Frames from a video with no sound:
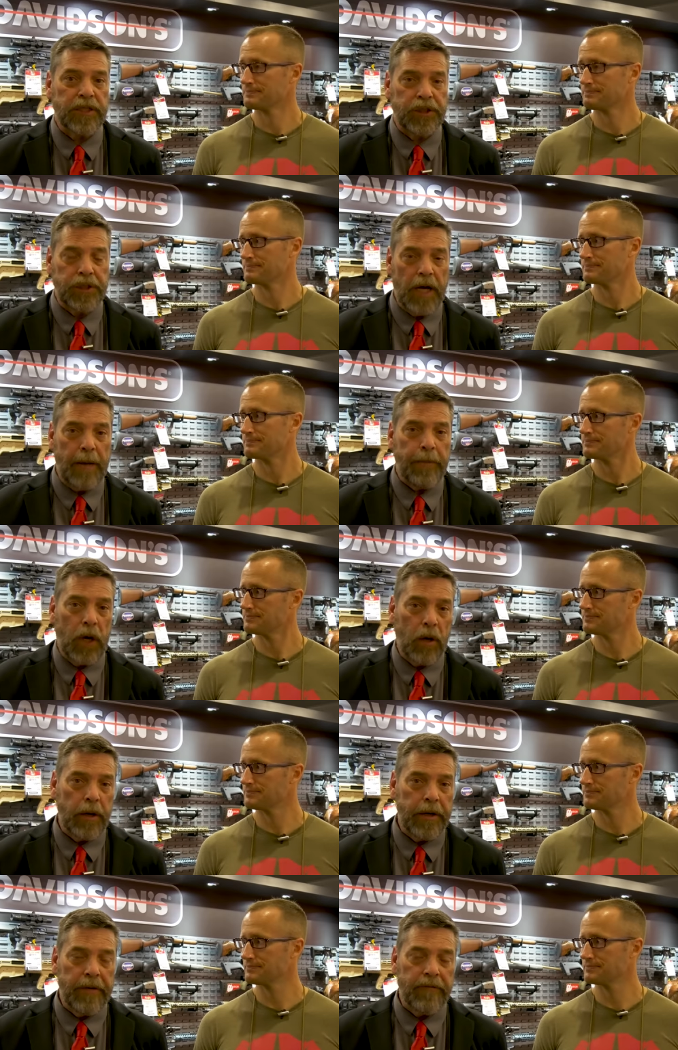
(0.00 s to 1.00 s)
Speaker 1: shop
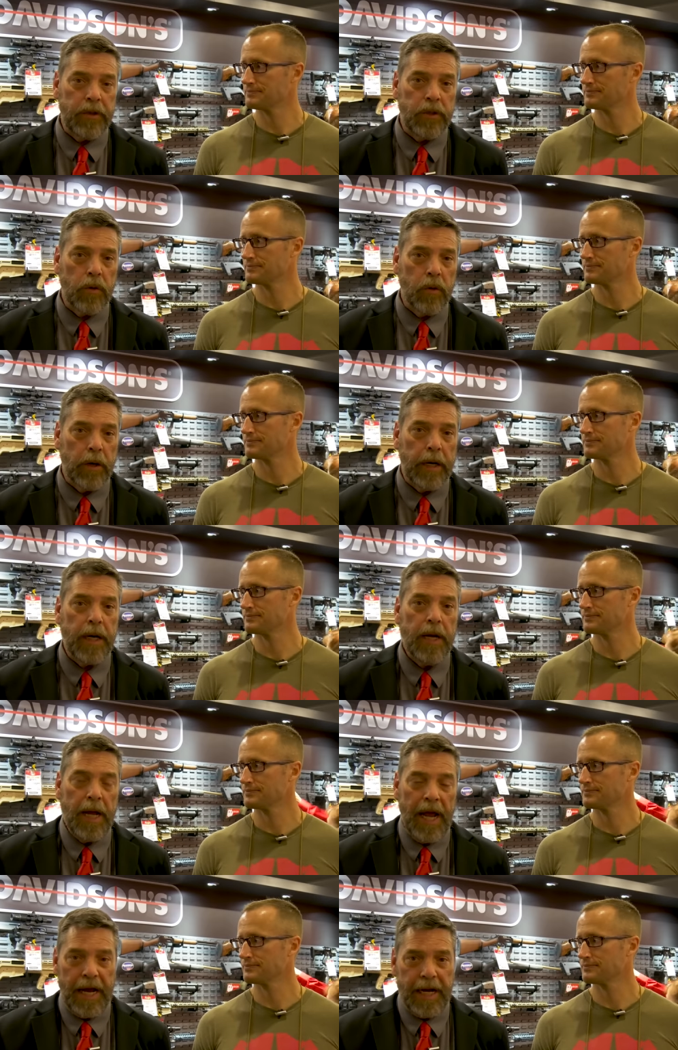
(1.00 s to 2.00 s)
our inventory
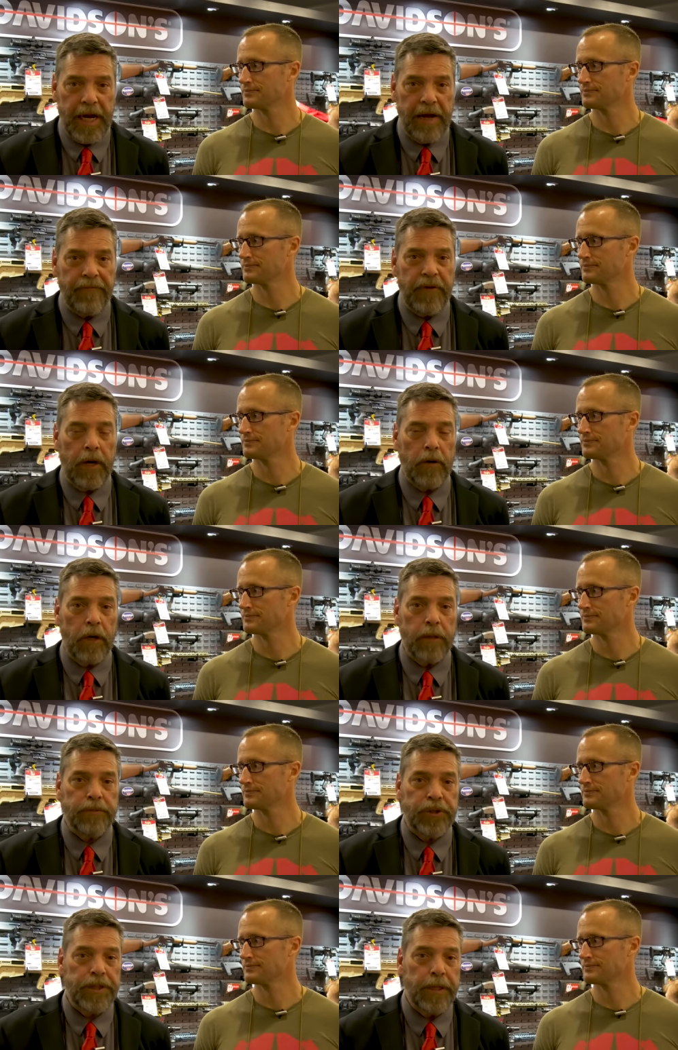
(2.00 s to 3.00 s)
and have
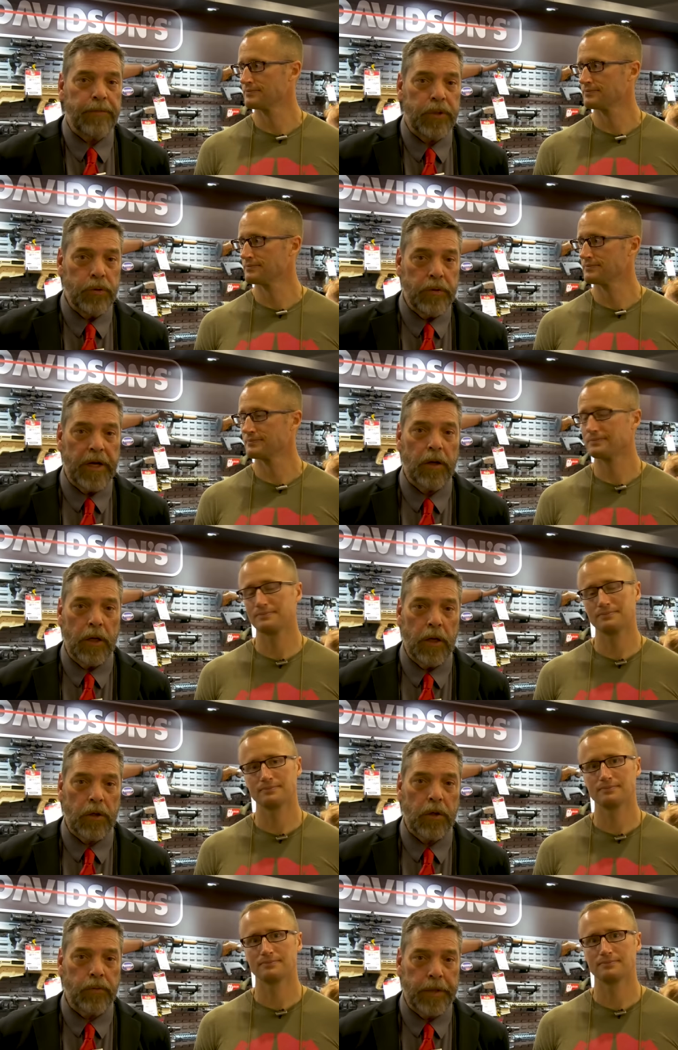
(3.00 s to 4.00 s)
firearms shipped to their
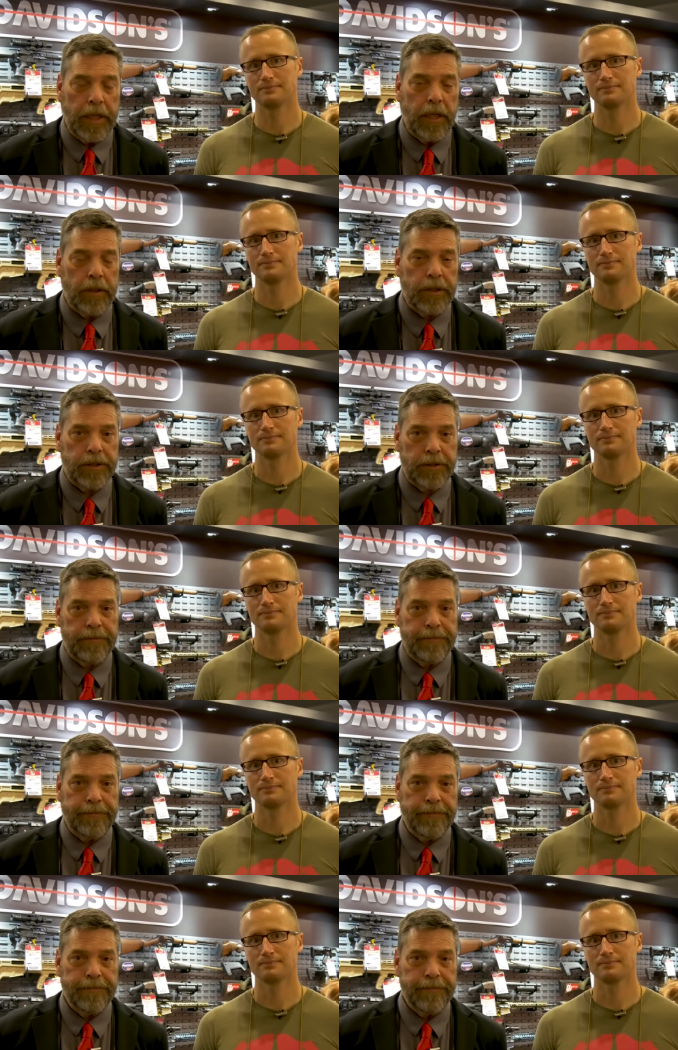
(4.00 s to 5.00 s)
local dealers.
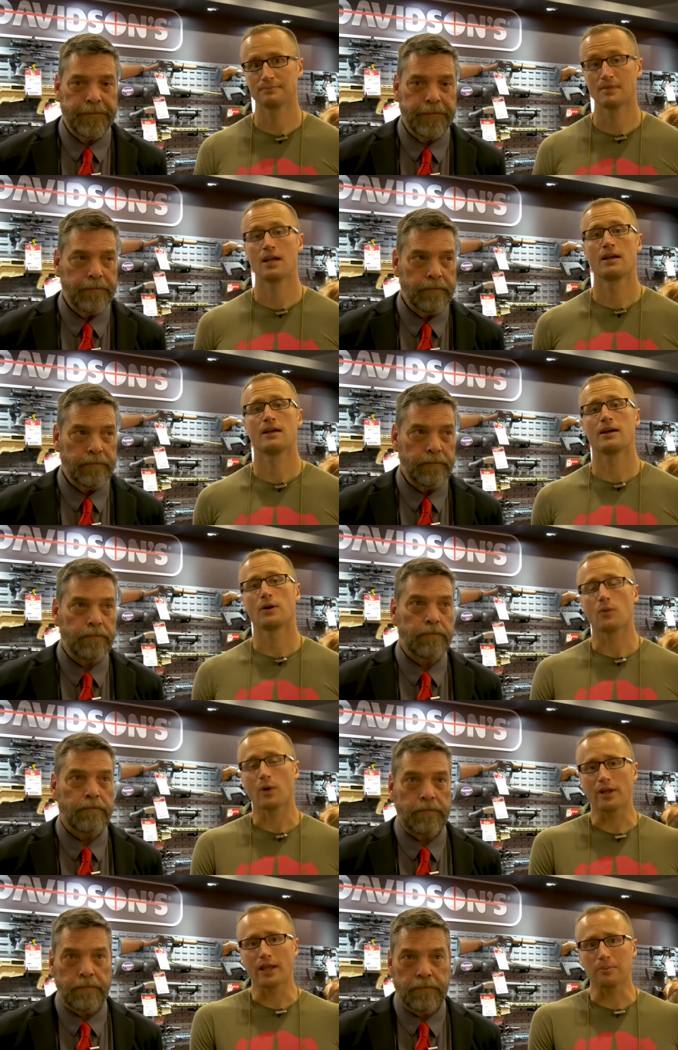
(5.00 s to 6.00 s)

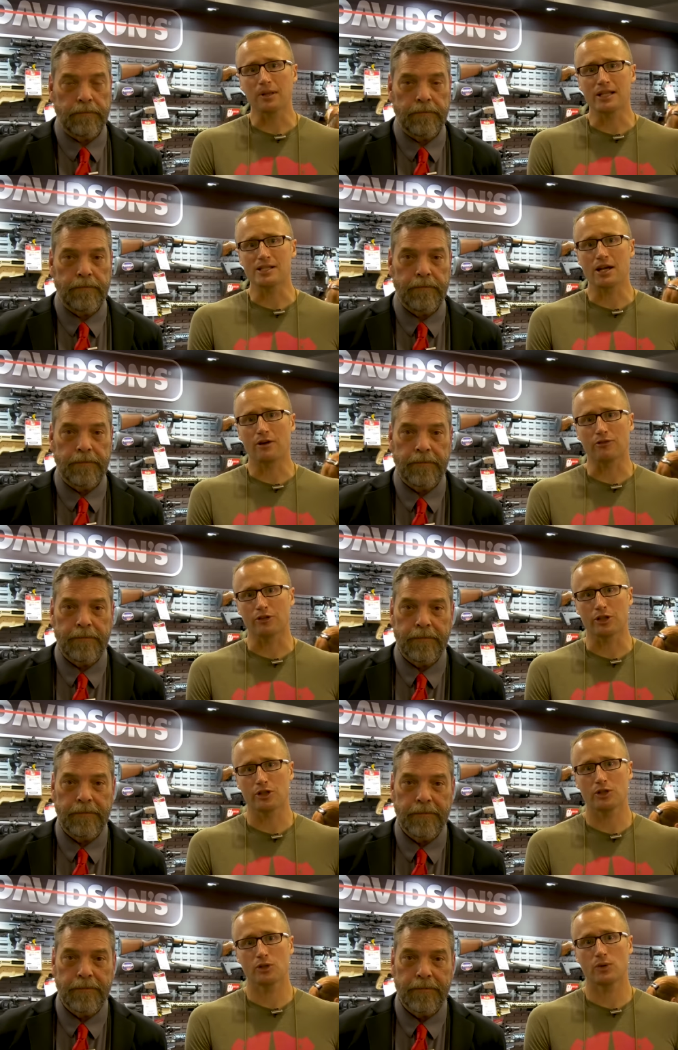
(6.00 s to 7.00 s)
Speaker 2: Where that plays out
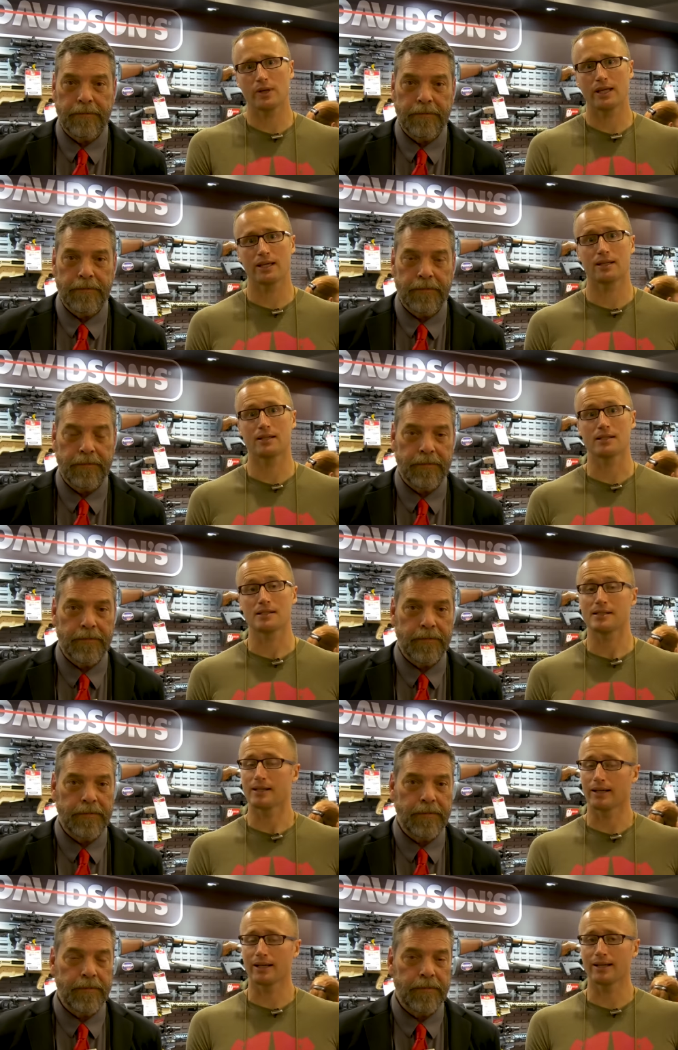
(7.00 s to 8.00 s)
for you
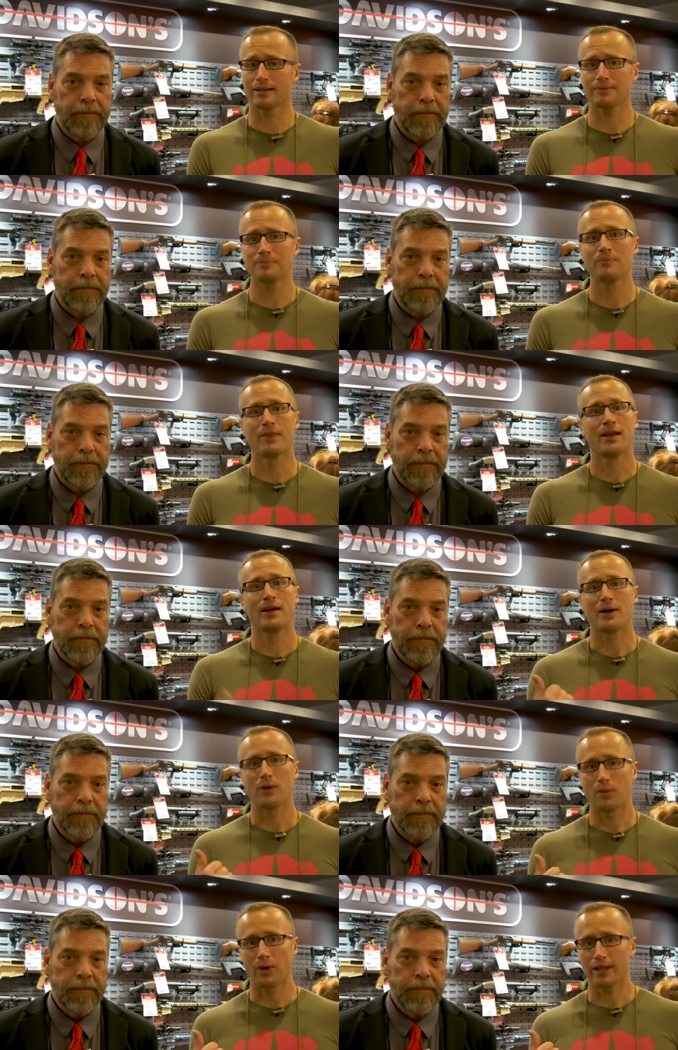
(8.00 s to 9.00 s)
is, again,
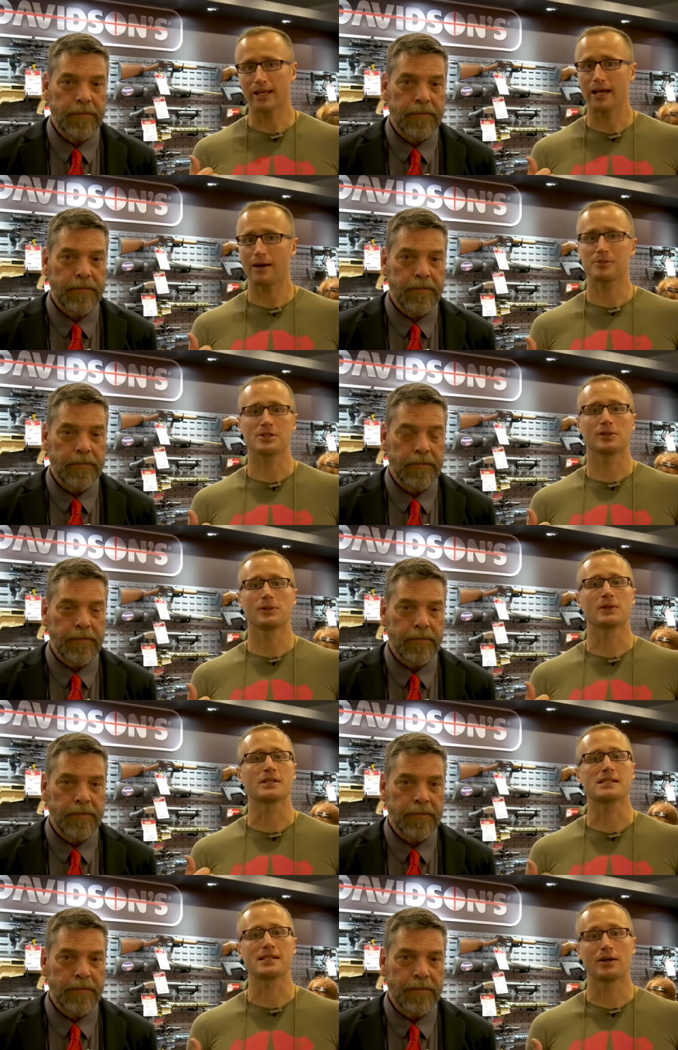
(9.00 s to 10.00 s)
while they
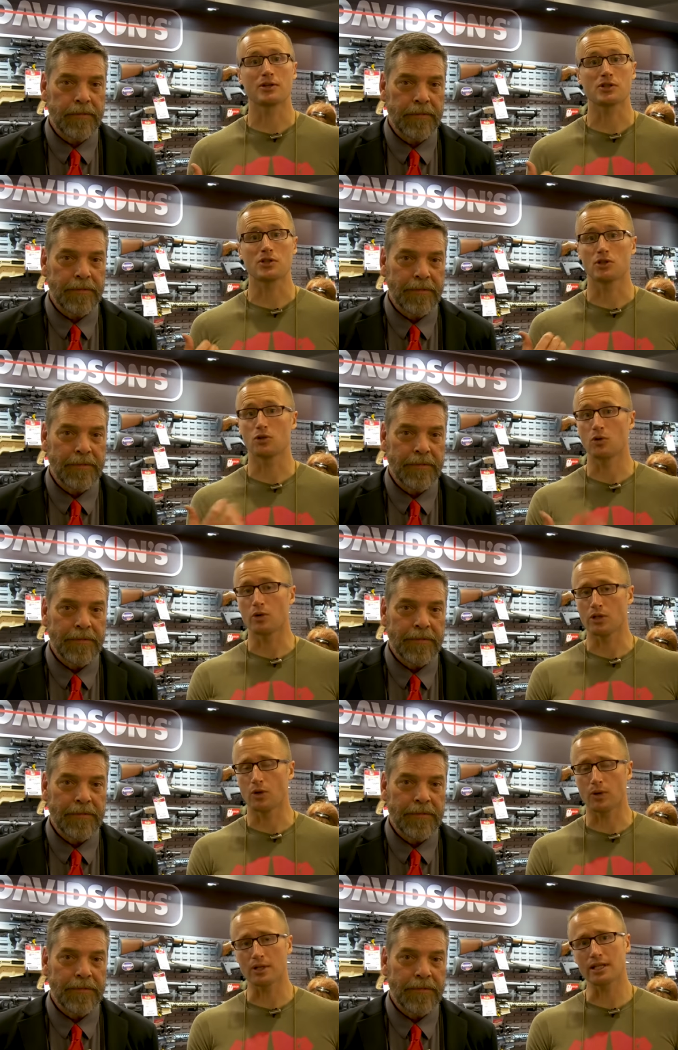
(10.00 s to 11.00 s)
absolutely sell
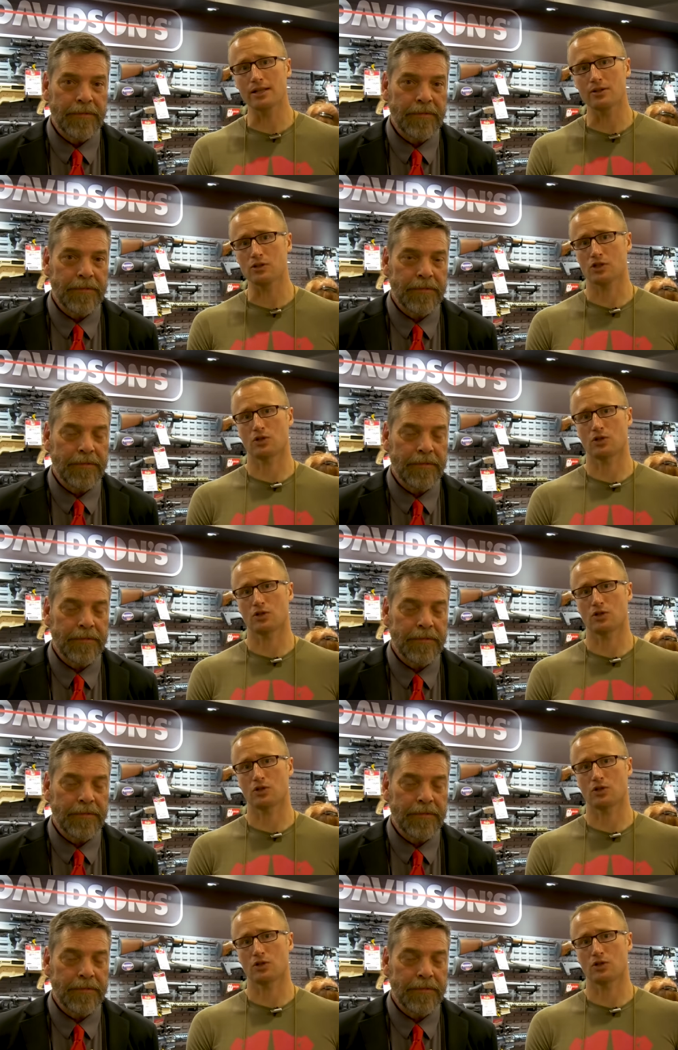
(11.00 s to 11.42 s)
to your dealers